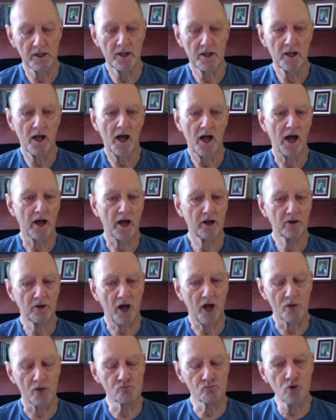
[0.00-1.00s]

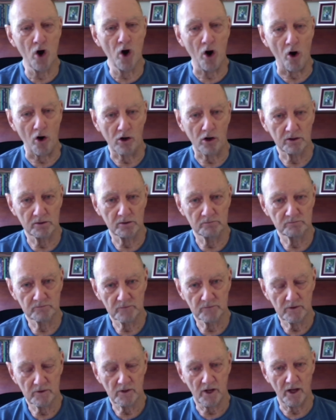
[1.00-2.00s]
A rock,
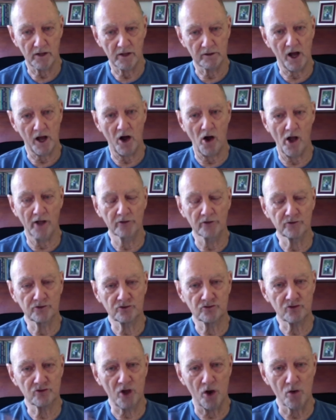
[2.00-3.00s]

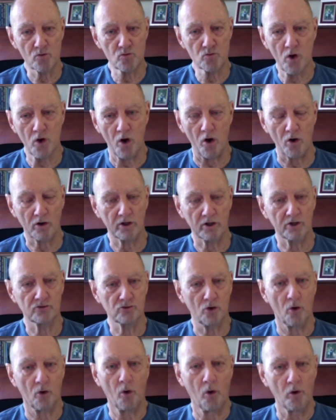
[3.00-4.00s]
ironstone rock, is
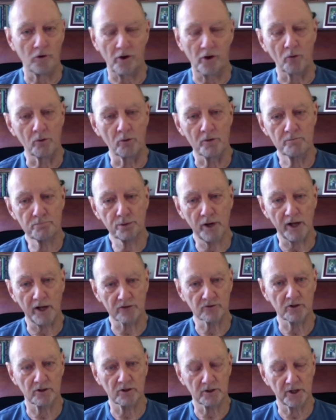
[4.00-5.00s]
order with
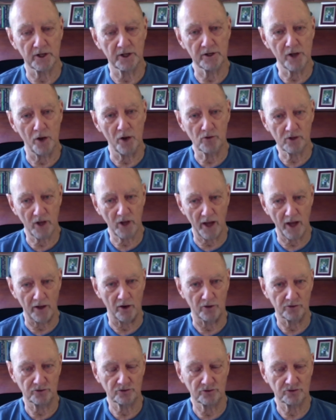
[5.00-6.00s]
practically no
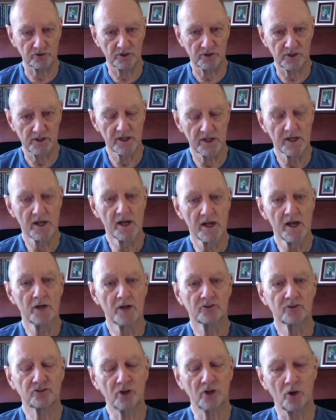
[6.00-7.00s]
chaos.
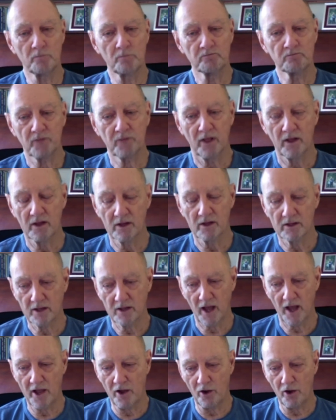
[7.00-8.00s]
So
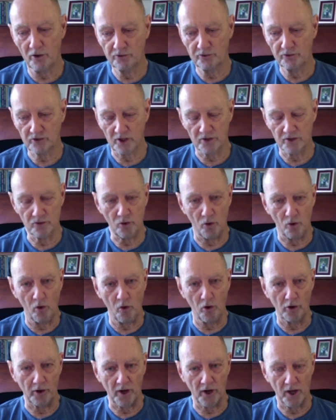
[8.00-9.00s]
chaos and
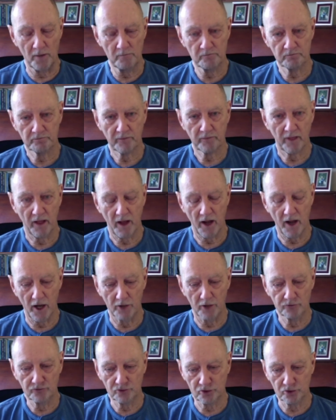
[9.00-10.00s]
order
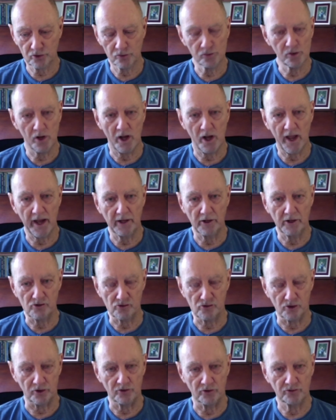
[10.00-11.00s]
are two
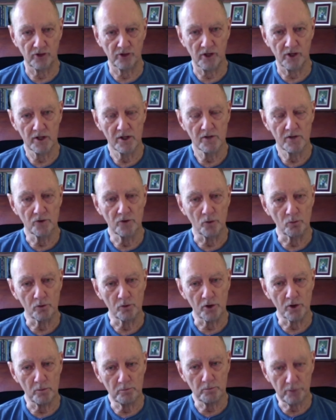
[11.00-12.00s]
energies that would
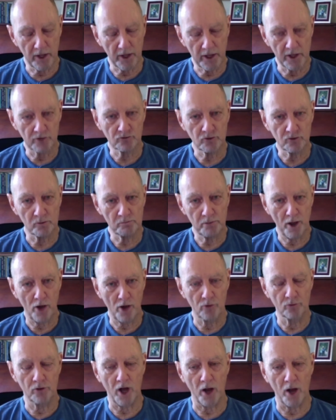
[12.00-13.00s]
appear to
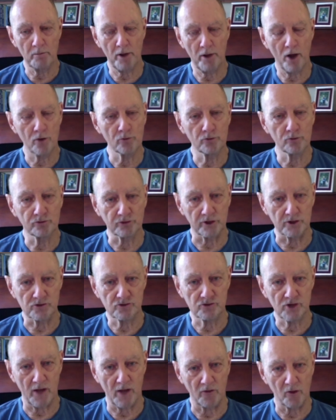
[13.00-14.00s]
oppose each
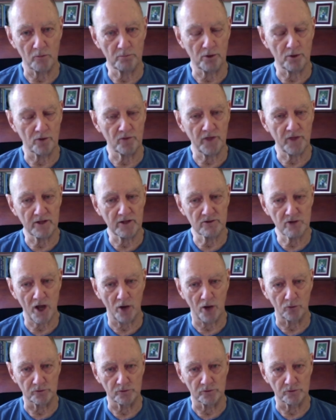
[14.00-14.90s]
other, but they don't.